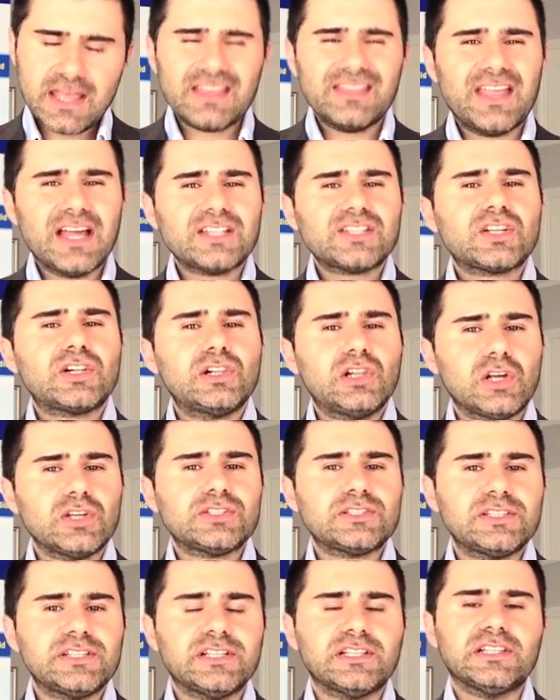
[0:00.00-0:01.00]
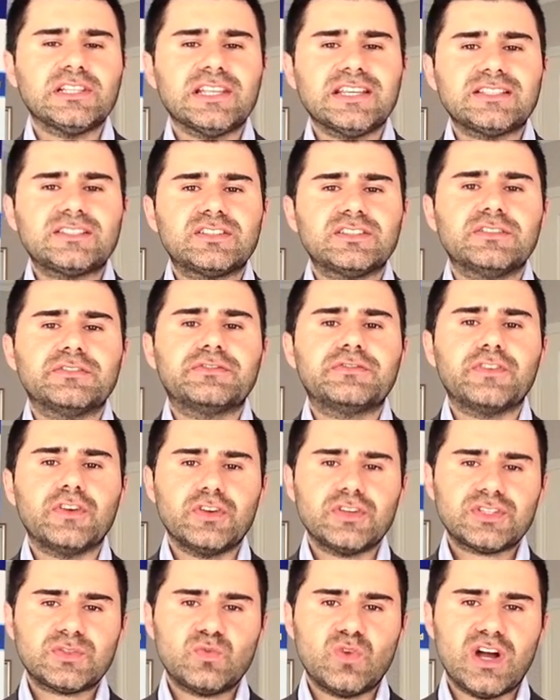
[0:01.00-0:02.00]
That's closely linked to the
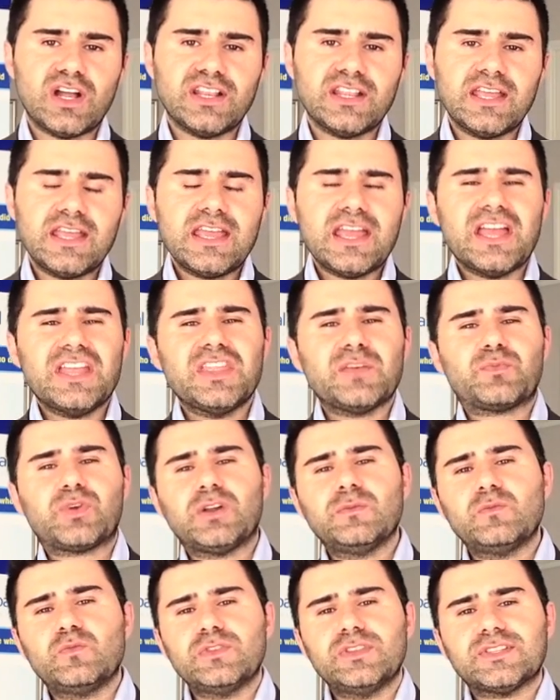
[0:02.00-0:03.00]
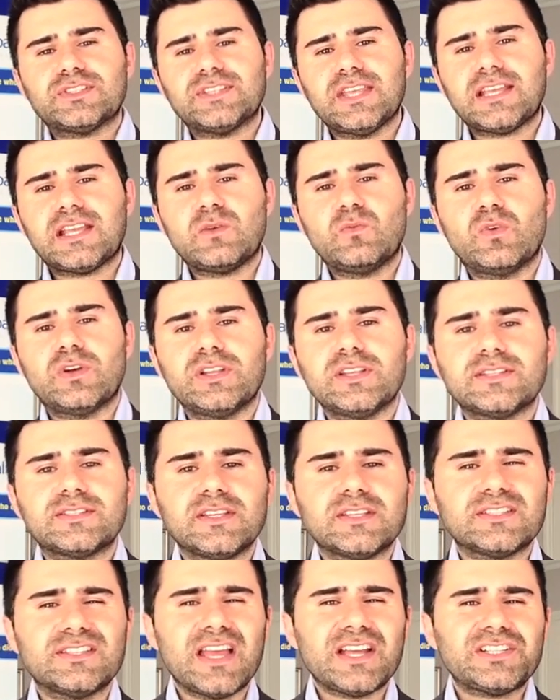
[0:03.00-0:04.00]
first one. And the problem with the second one is
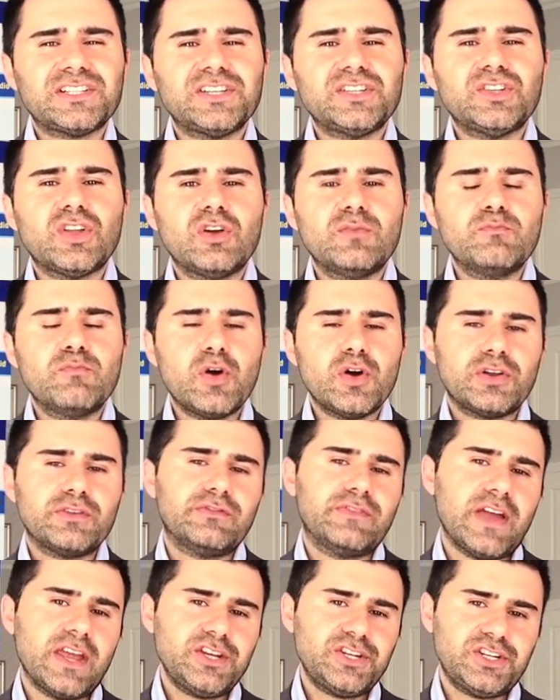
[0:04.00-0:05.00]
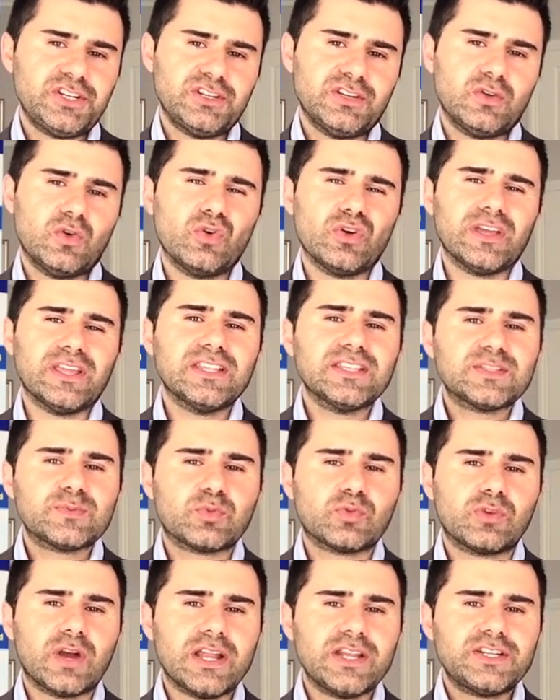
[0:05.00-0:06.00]
there's actually no motivation or
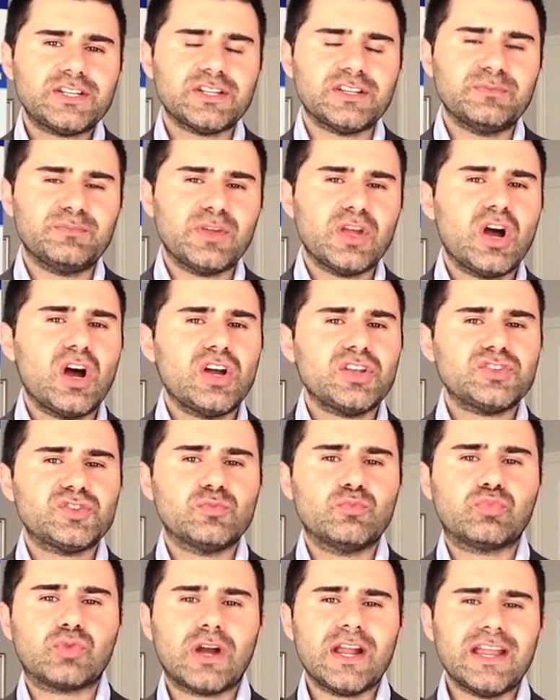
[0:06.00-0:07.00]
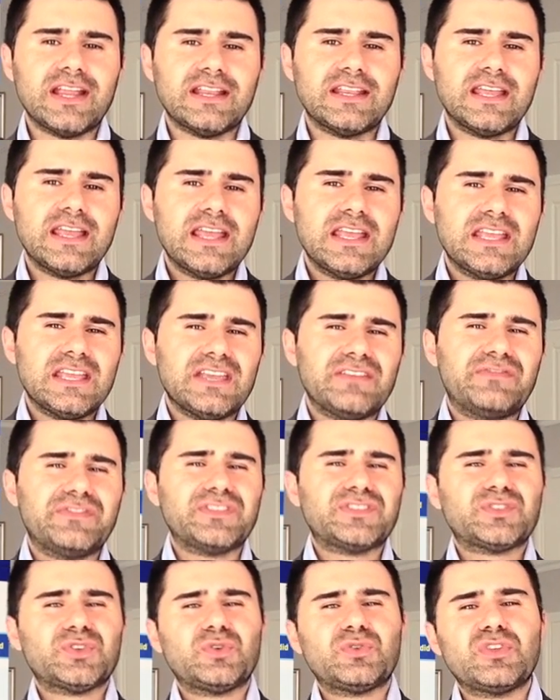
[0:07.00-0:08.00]
inspiration behind your brain if it
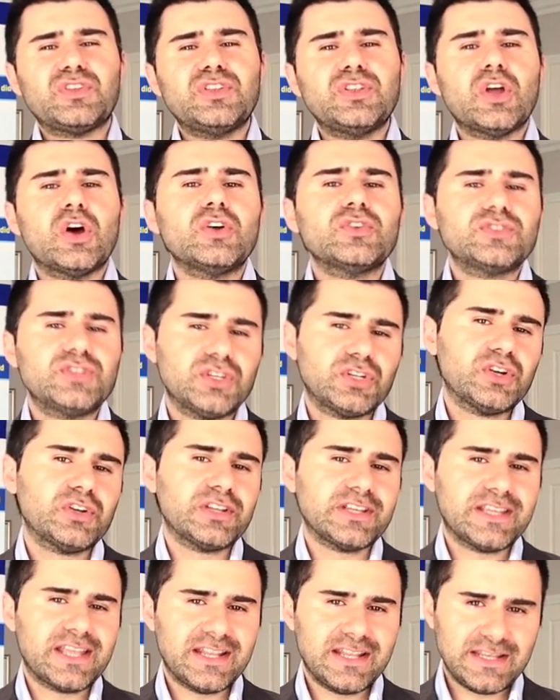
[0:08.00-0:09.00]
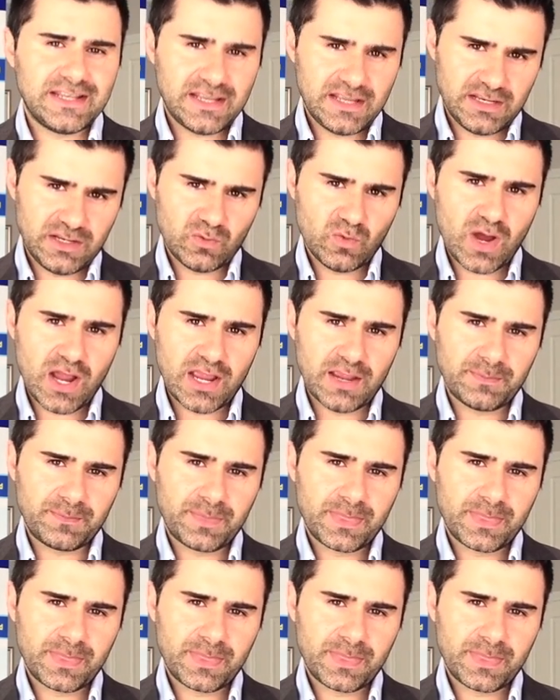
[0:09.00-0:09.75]
sort of knows you're going to get it anyway.